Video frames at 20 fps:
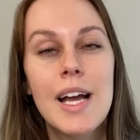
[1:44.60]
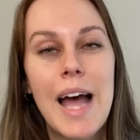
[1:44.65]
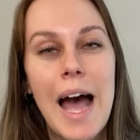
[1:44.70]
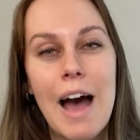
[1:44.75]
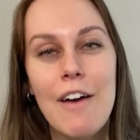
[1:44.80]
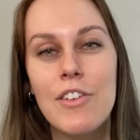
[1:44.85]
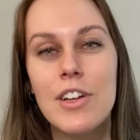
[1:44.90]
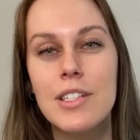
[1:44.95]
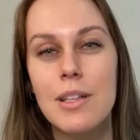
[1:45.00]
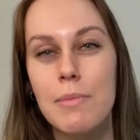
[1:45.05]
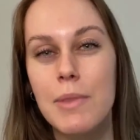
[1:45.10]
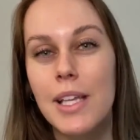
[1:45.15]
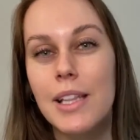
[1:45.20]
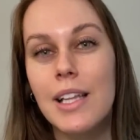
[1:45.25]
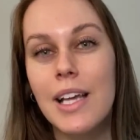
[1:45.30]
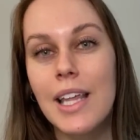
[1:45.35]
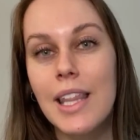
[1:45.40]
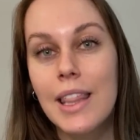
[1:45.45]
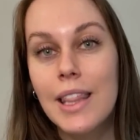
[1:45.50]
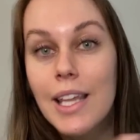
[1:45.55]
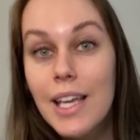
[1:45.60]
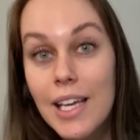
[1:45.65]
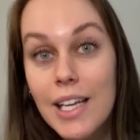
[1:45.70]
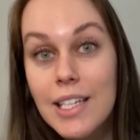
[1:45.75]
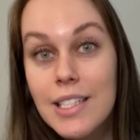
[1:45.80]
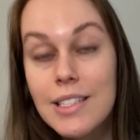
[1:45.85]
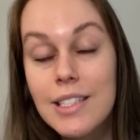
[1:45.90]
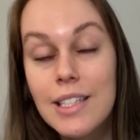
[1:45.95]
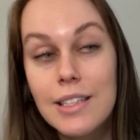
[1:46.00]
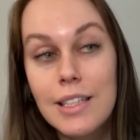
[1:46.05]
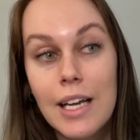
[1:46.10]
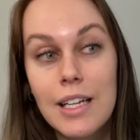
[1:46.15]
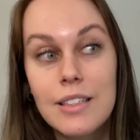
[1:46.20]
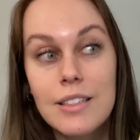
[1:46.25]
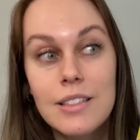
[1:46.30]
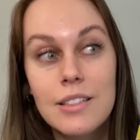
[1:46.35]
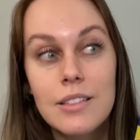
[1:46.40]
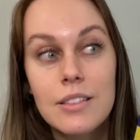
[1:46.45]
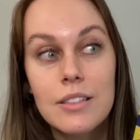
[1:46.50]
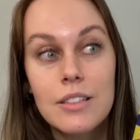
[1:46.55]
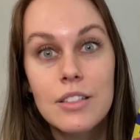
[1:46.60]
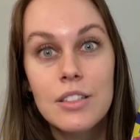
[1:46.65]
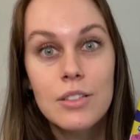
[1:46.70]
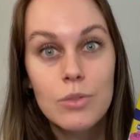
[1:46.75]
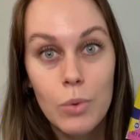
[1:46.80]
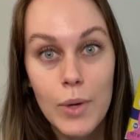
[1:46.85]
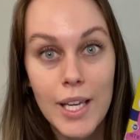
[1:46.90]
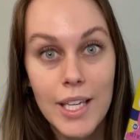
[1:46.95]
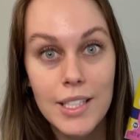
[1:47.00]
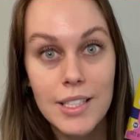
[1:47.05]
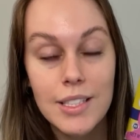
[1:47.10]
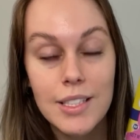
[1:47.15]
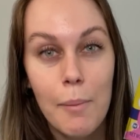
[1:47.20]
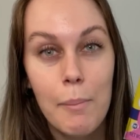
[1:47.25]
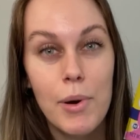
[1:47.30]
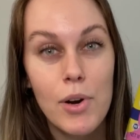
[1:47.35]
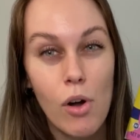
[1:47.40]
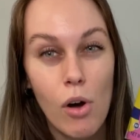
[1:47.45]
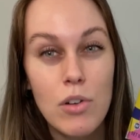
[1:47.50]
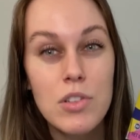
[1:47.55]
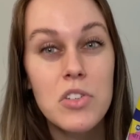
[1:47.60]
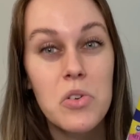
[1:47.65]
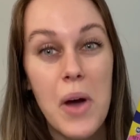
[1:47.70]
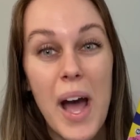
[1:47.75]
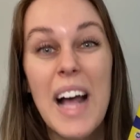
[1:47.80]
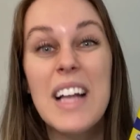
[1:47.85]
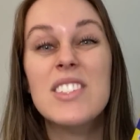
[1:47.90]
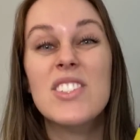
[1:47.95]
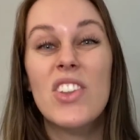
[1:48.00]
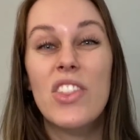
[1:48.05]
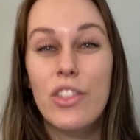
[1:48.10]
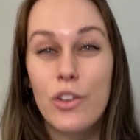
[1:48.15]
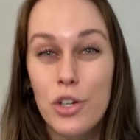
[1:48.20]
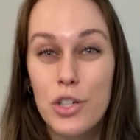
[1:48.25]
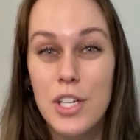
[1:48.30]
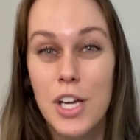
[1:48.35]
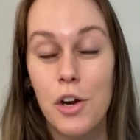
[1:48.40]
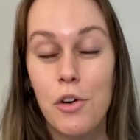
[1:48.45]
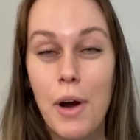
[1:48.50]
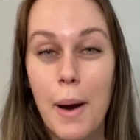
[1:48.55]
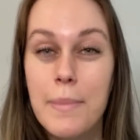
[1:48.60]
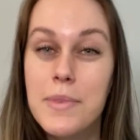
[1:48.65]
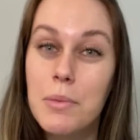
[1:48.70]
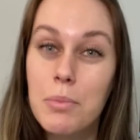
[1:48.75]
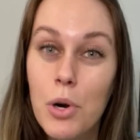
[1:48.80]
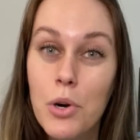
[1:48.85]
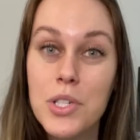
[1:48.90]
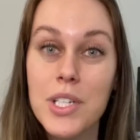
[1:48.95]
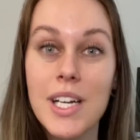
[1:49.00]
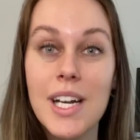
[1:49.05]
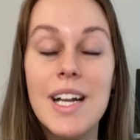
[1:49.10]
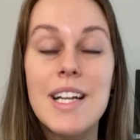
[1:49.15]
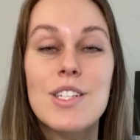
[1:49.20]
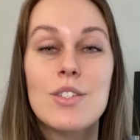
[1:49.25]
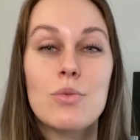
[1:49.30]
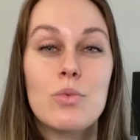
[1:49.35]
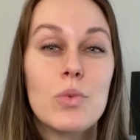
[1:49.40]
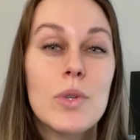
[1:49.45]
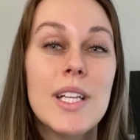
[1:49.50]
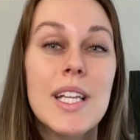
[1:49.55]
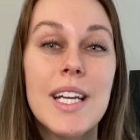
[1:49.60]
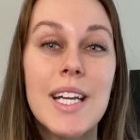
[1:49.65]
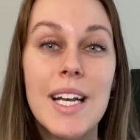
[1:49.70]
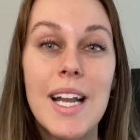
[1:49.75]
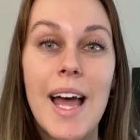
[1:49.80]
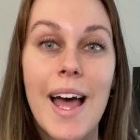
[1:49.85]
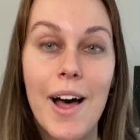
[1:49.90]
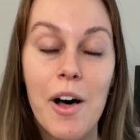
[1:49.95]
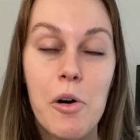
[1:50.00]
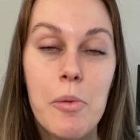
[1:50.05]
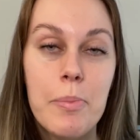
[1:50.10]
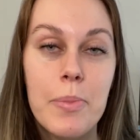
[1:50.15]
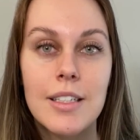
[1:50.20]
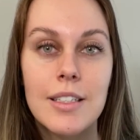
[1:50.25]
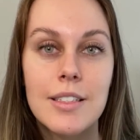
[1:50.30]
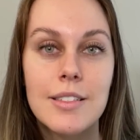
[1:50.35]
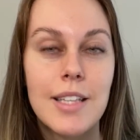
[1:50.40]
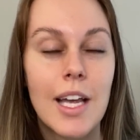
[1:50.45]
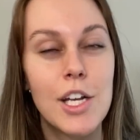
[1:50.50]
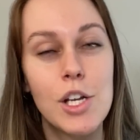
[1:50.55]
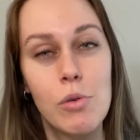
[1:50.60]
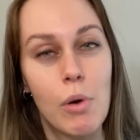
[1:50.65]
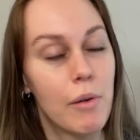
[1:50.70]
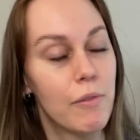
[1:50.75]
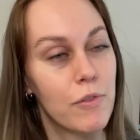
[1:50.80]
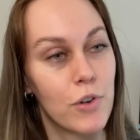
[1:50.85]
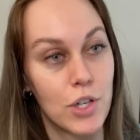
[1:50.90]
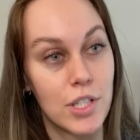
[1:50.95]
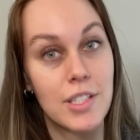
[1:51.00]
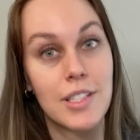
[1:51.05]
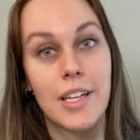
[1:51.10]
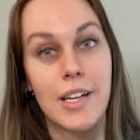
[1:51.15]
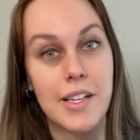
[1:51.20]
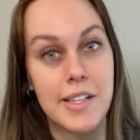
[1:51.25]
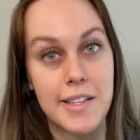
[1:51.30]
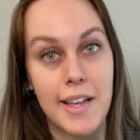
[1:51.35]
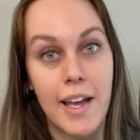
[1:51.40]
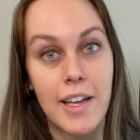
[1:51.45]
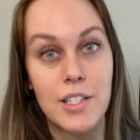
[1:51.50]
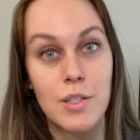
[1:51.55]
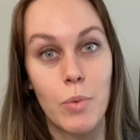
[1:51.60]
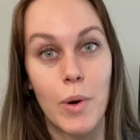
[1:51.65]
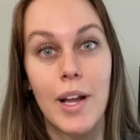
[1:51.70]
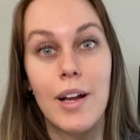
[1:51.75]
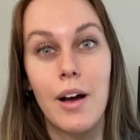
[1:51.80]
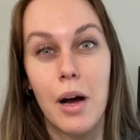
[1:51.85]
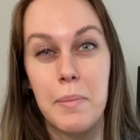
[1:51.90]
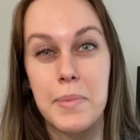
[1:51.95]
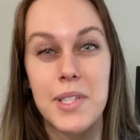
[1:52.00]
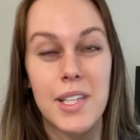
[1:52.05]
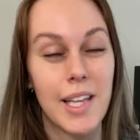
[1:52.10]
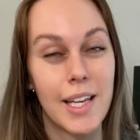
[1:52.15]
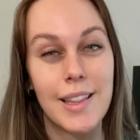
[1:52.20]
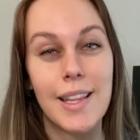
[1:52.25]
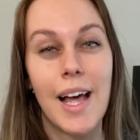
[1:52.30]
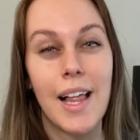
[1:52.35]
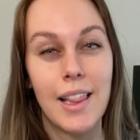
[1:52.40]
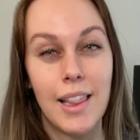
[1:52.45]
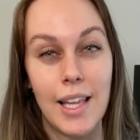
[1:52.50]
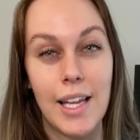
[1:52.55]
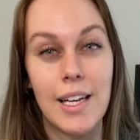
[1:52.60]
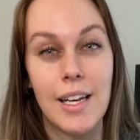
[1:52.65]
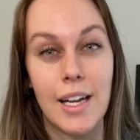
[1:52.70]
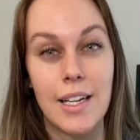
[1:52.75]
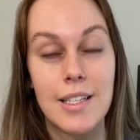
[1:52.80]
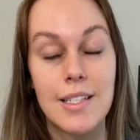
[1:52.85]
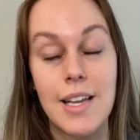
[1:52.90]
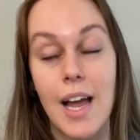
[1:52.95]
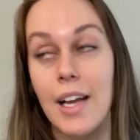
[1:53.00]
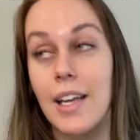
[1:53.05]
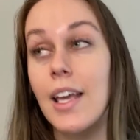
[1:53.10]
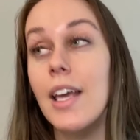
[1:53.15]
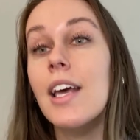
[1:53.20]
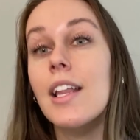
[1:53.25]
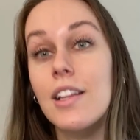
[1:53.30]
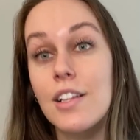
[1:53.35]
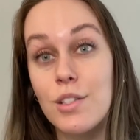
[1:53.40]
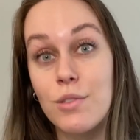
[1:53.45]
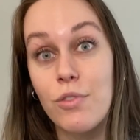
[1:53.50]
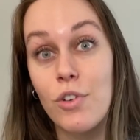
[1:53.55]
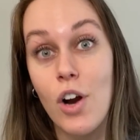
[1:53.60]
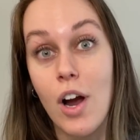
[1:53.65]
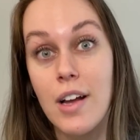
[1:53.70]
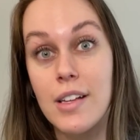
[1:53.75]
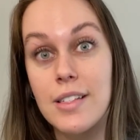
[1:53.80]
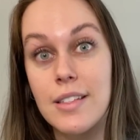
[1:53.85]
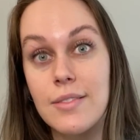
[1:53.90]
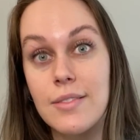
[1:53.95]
Having something like this that's sweet, but also has 13 grams of protein in it is really gonna help set you up for success when it comes to like that late night snacking, at least for us.